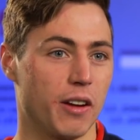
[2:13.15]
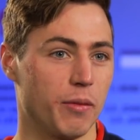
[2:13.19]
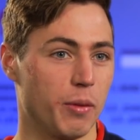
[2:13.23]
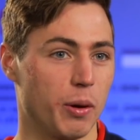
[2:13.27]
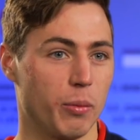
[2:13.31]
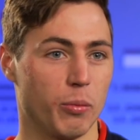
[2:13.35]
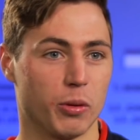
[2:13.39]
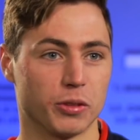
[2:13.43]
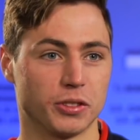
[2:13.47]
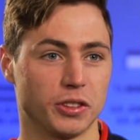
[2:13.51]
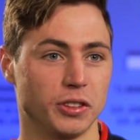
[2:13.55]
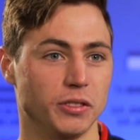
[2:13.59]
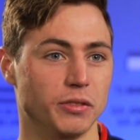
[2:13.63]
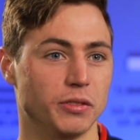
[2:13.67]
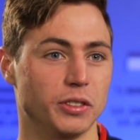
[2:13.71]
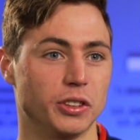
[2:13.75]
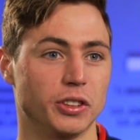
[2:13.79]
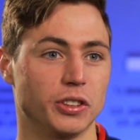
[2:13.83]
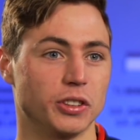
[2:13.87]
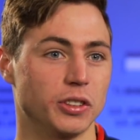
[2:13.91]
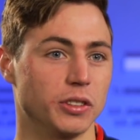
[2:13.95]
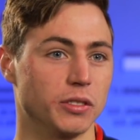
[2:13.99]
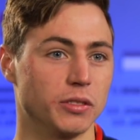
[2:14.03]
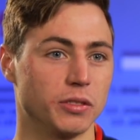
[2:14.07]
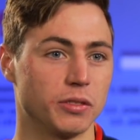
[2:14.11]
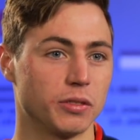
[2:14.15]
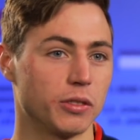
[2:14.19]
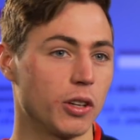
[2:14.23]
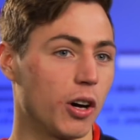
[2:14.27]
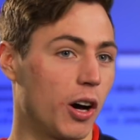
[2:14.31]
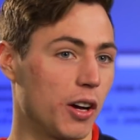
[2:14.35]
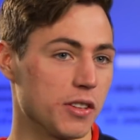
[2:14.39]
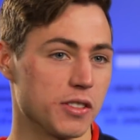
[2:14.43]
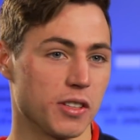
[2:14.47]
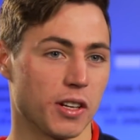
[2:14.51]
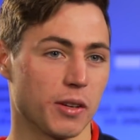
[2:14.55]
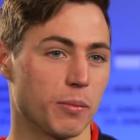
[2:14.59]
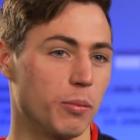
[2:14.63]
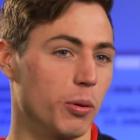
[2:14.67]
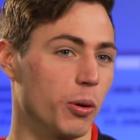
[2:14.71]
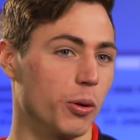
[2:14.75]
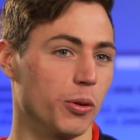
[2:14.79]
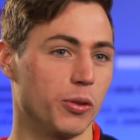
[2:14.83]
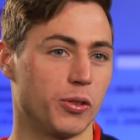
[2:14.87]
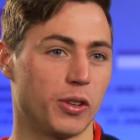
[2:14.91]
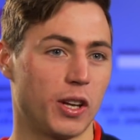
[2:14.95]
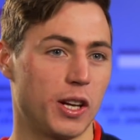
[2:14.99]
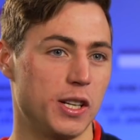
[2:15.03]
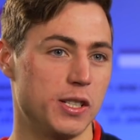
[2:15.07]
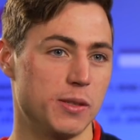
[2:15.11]
I've been watching vision of guys like Paul
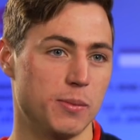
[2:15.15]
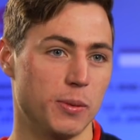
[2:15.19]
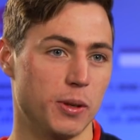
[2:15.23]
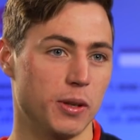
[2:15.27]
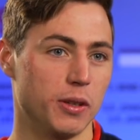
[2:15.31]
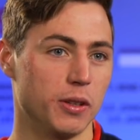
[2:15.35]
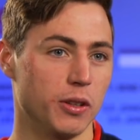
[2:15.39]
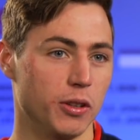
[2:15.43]
Seedsman